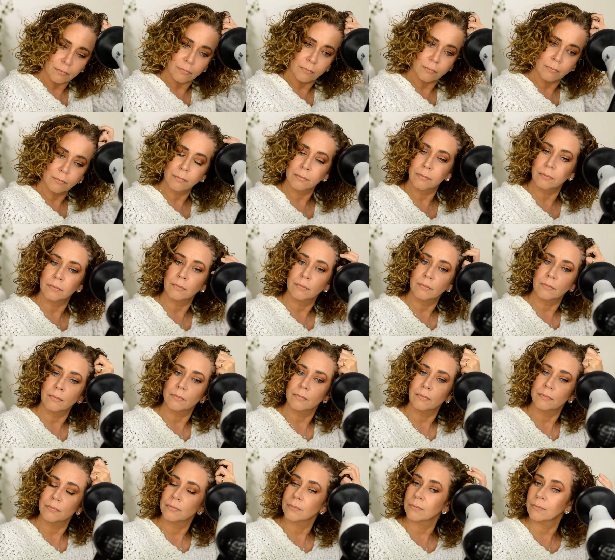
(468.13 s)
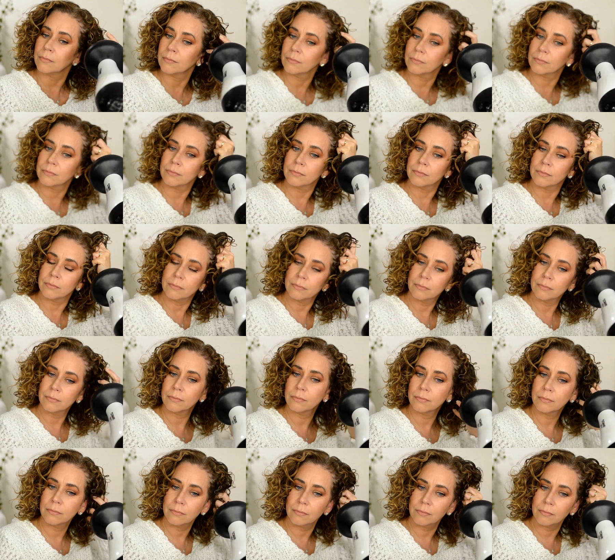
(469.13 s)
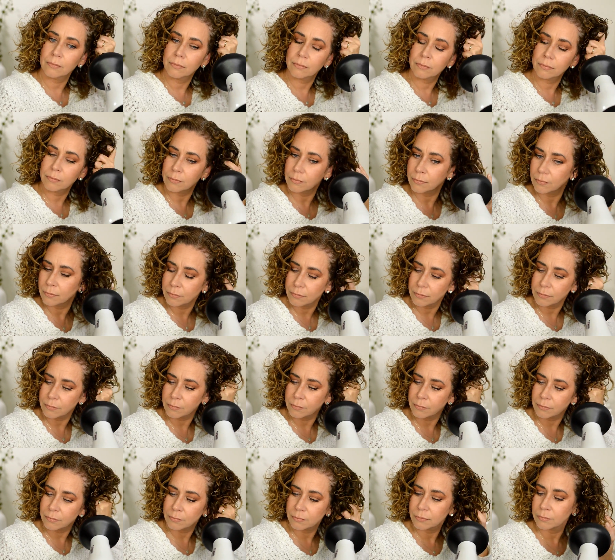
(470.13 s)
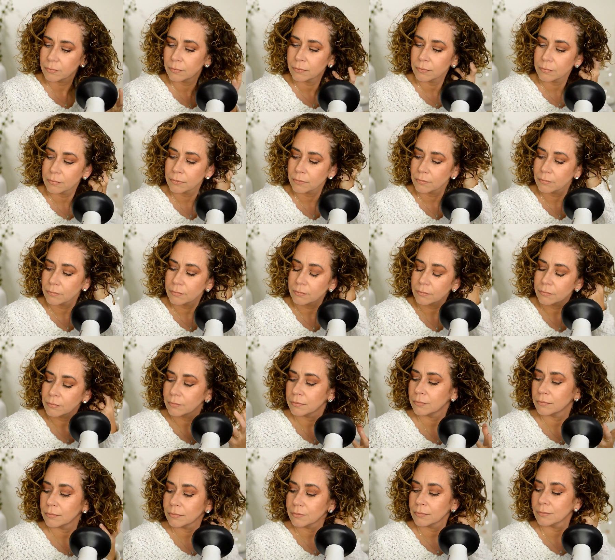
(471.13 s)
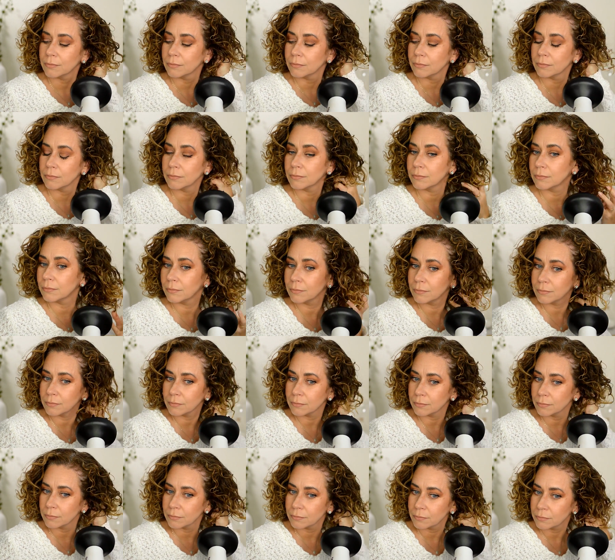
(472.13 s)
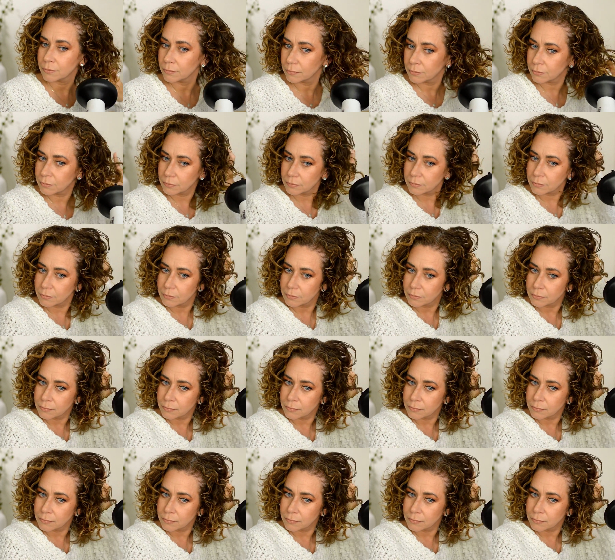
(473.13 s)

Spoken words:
No one is speaking in this clip.